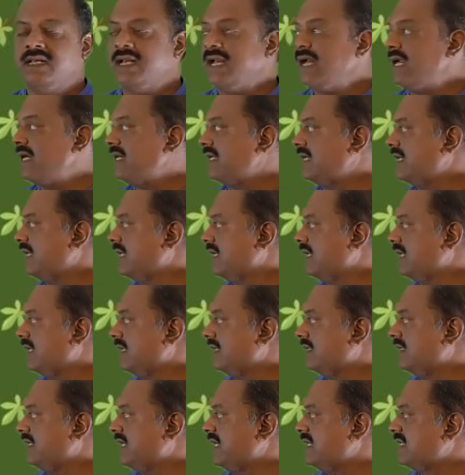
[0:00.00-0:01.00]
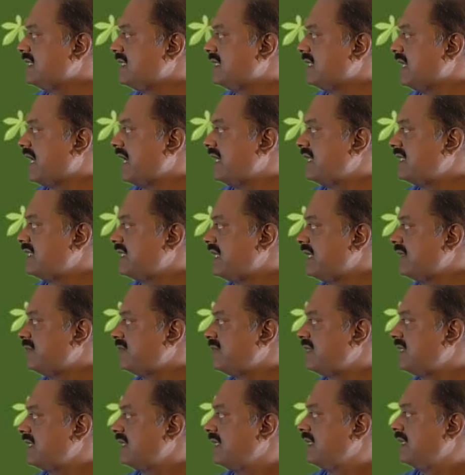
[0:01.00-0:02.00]
And these dried
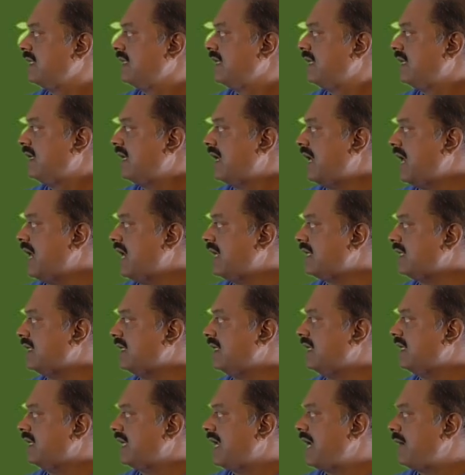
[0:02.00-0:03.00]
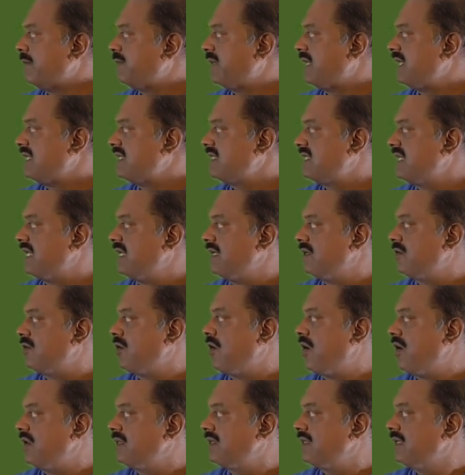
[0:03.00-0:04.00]
shapes are wrapped in silk
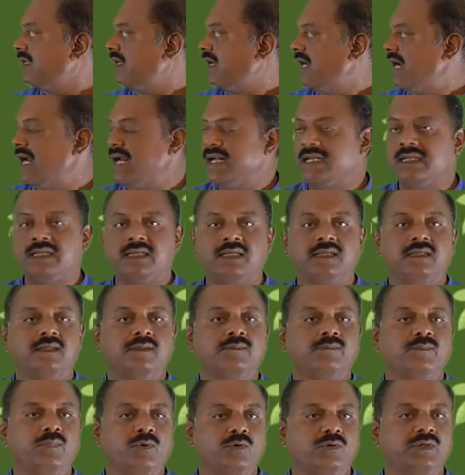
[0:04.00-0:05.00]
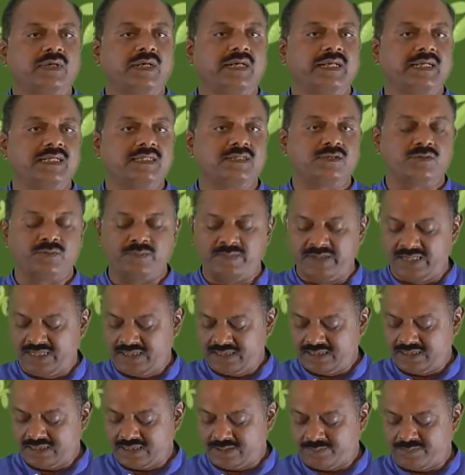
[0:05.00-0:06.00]
cloth, and Pottali is to
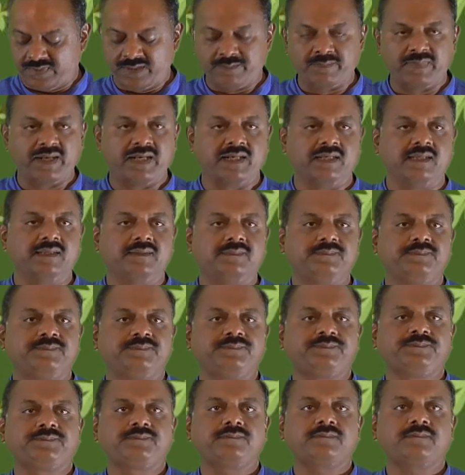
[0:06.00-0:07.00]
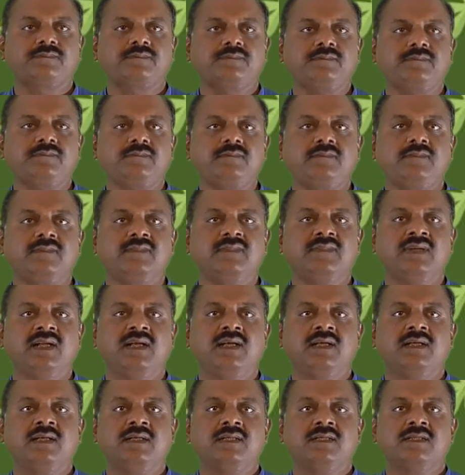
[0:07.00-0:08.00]
be prepared.
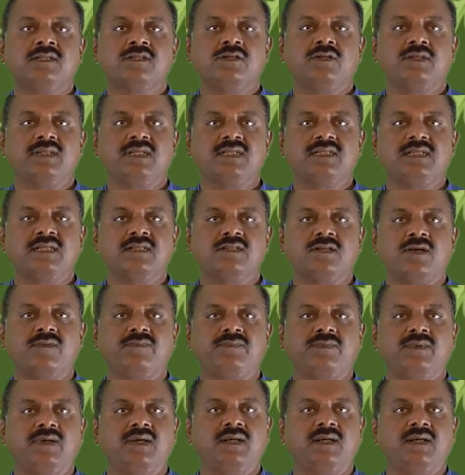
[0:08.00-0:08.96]
So this is of